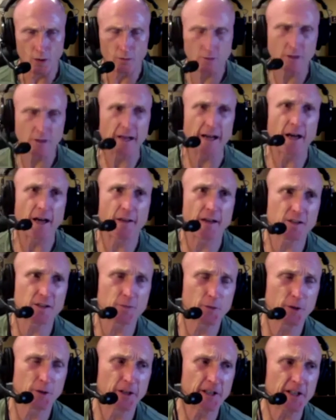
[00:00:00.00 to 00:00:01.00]
yeah, that's
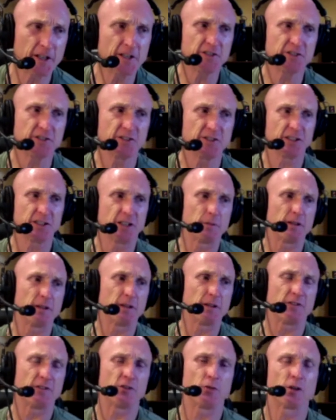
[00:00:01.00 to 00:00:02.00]
pretty easy. I mean,
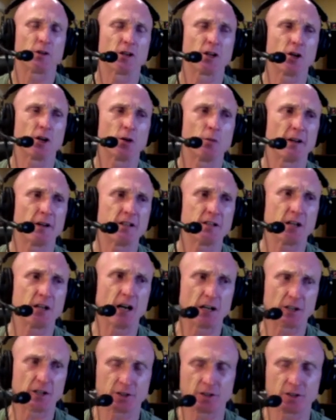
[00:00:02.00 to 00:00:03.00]
if you want to go by
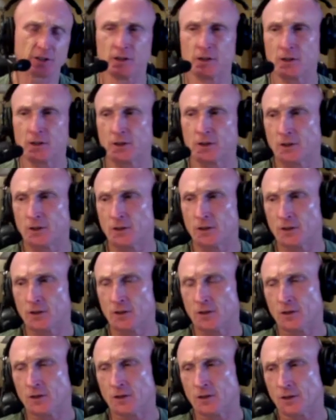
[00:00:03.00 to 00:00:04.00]
doctor,
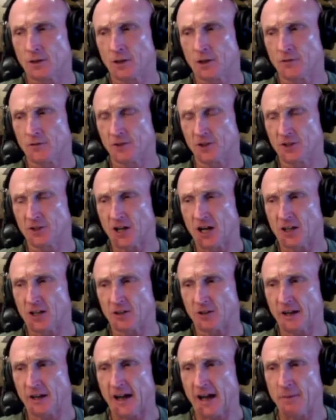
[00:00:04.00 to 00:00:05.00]
for
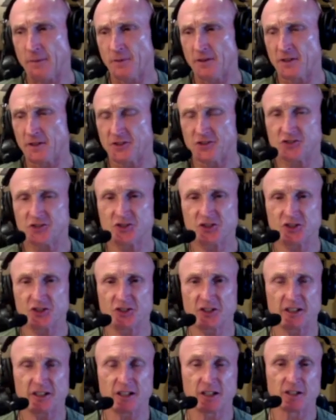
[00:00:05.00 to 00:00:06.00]
doctor happiness, just
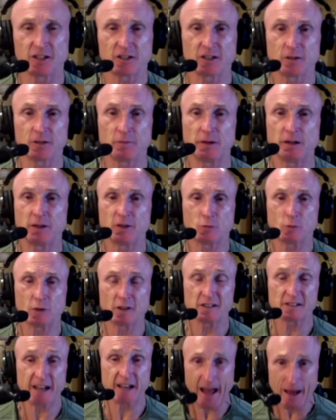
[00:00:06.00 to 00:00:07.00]
get clear about what
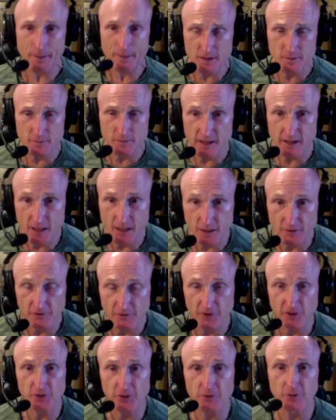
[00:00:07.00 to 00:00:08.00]
is happy making
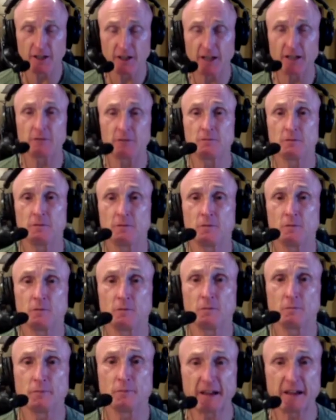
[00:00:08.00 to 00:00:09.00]
for you and
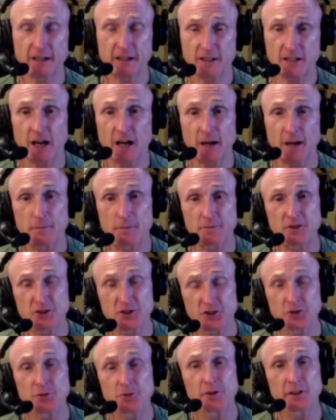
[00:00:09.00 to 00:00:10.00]
make time to
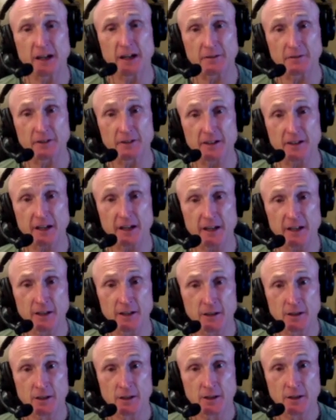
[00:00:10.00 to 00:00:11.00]
do it every day.
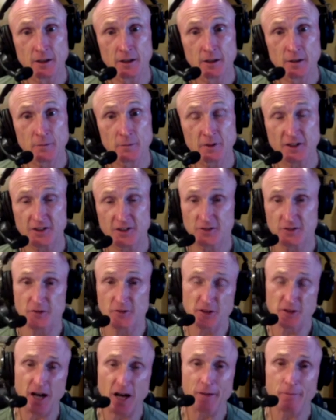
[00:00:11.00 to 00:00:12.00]
Because if you're
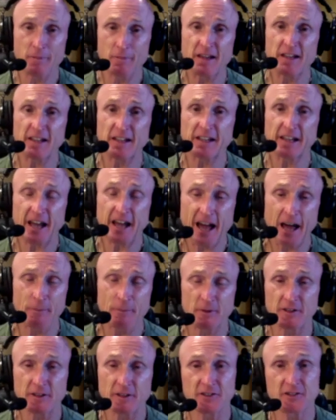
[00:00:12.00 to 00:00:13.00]
not making
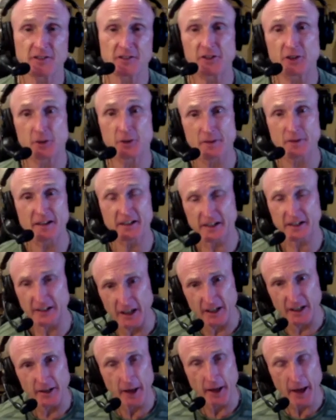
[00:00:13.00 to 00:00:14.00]
happiness, then you're making
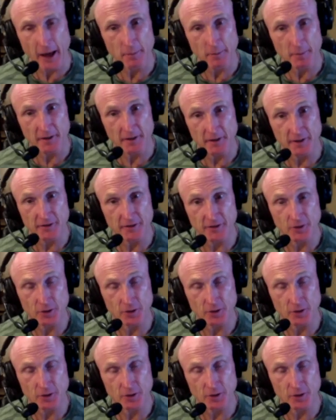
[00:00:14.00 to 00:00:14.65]
unhappiness,